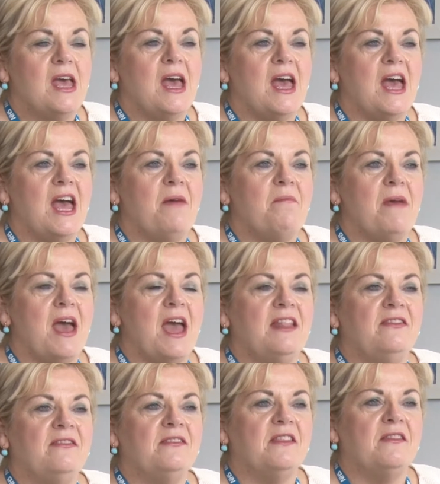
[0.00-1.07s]

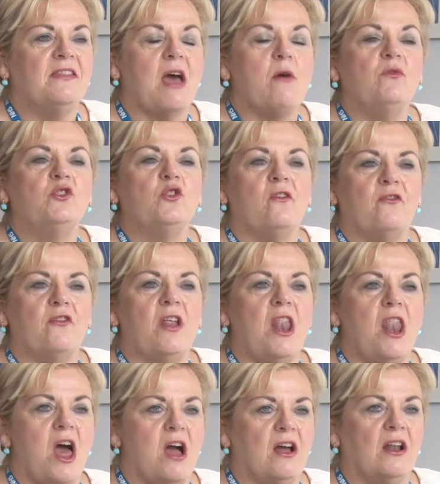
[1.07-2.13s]
and that was over a
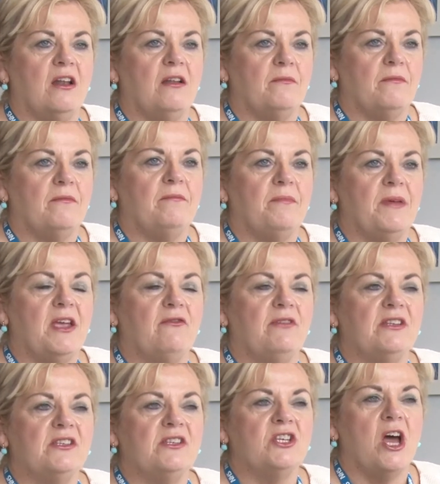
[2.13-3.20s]
long
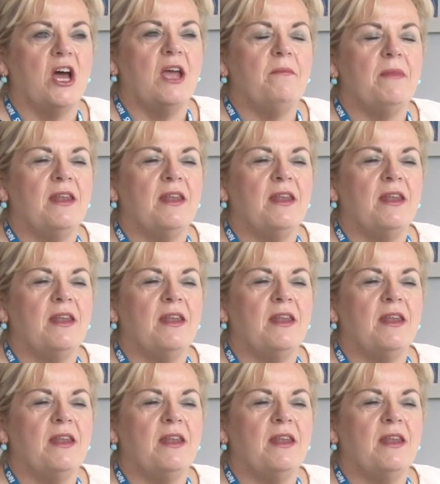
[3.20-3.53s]
period of time.